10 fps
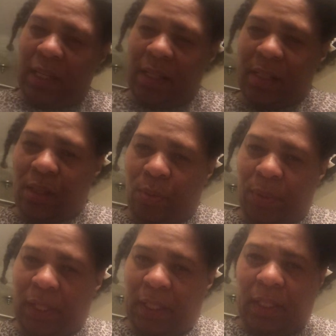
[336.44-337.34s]
So
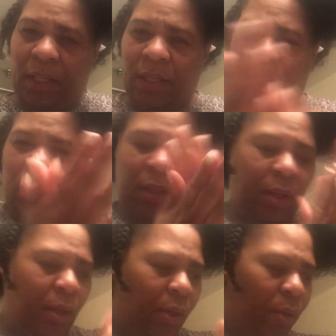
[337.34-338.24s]
when
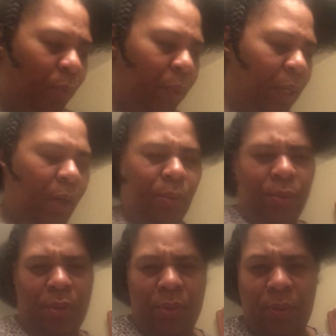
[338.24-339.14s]
we go
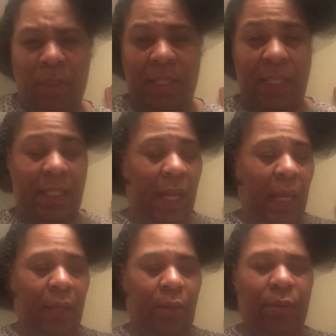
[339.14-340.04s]
to
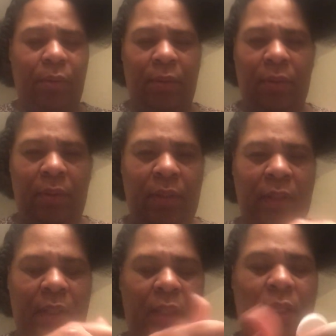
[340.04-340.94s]
detangle,
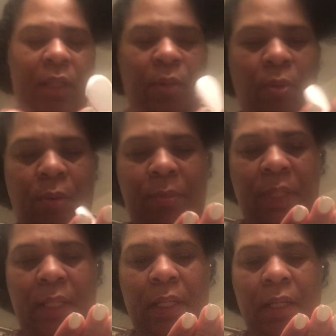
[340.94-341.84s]
it won't
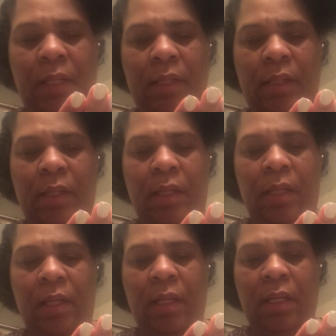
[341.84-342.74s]
be
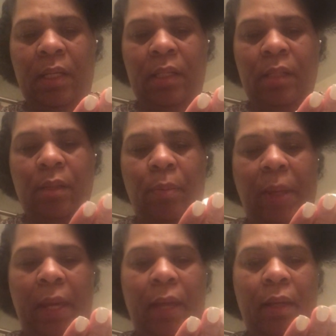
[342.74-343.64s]
so
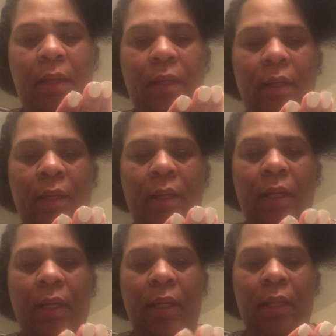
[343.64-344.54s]
bad.
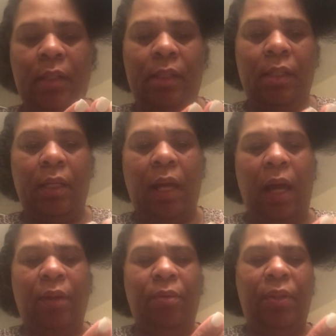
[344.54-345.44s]
And see,
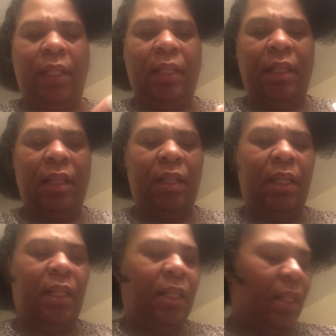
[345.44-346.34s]
I don't eat
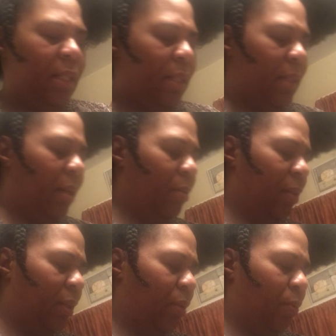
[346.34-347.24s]
this
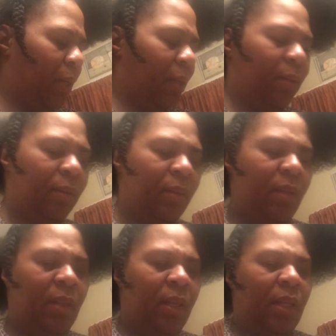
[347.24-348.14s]
coconut oil.
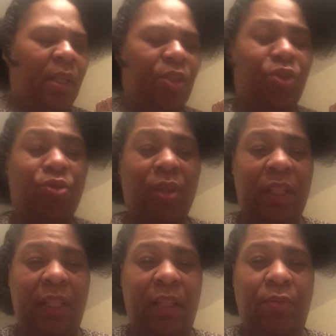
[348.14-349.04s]
It's
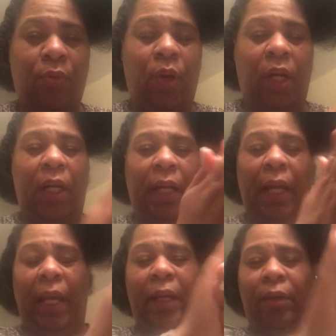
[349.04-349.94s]
strictly for
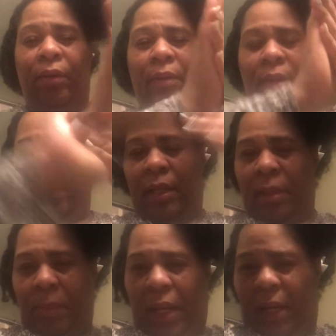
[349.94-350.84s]
hair
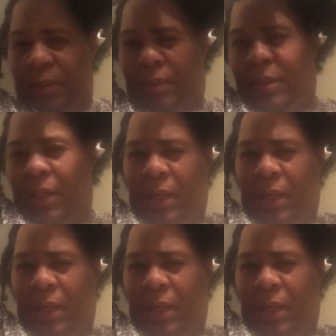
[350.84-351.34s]
in my house.